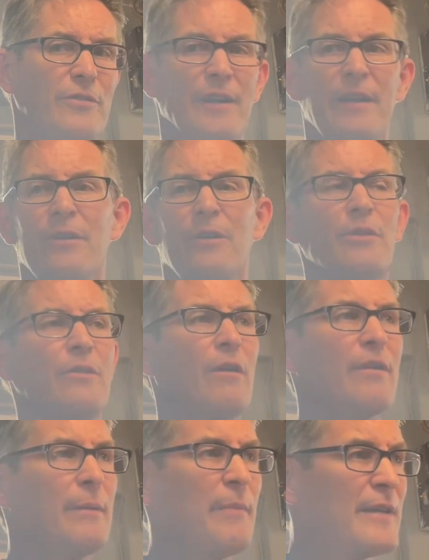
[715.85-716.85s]
and I know you
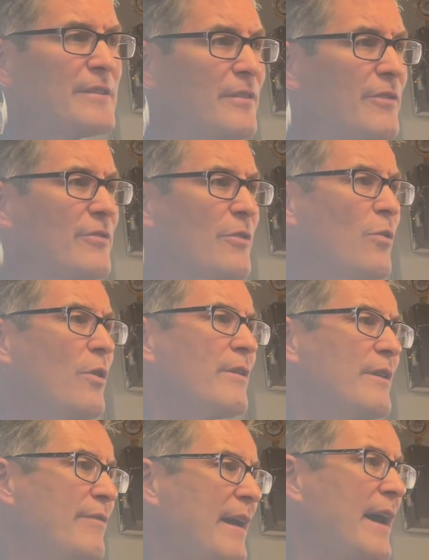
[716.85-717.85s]
already mentioned SCORE
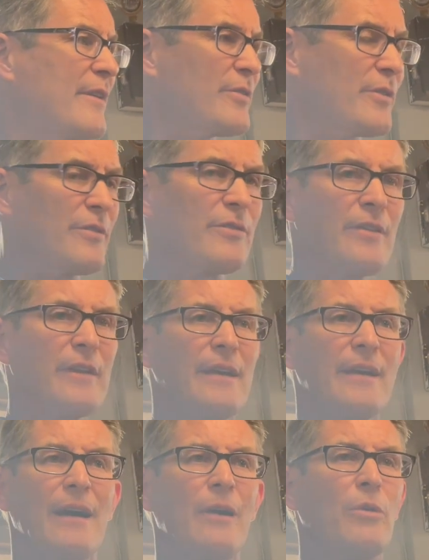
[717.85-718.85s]
advisors.
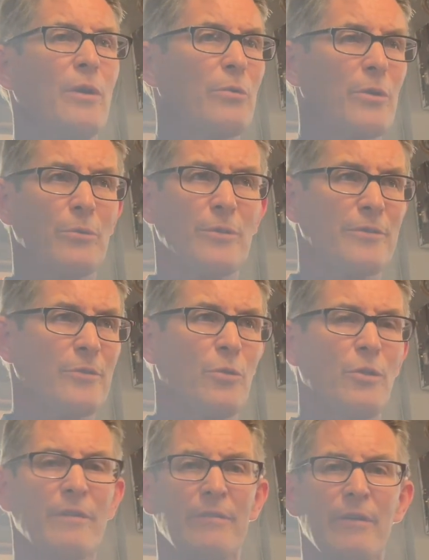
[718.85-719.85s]
We work with
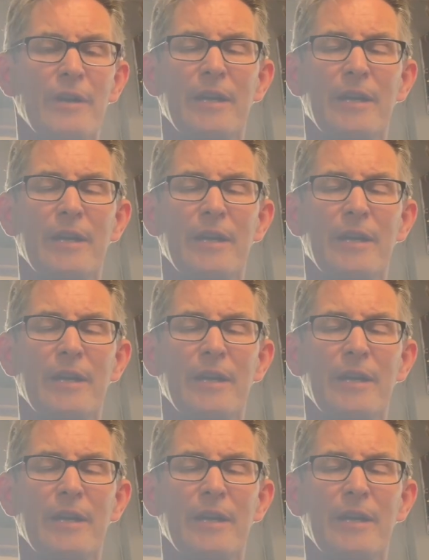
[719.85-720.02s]
SCORE very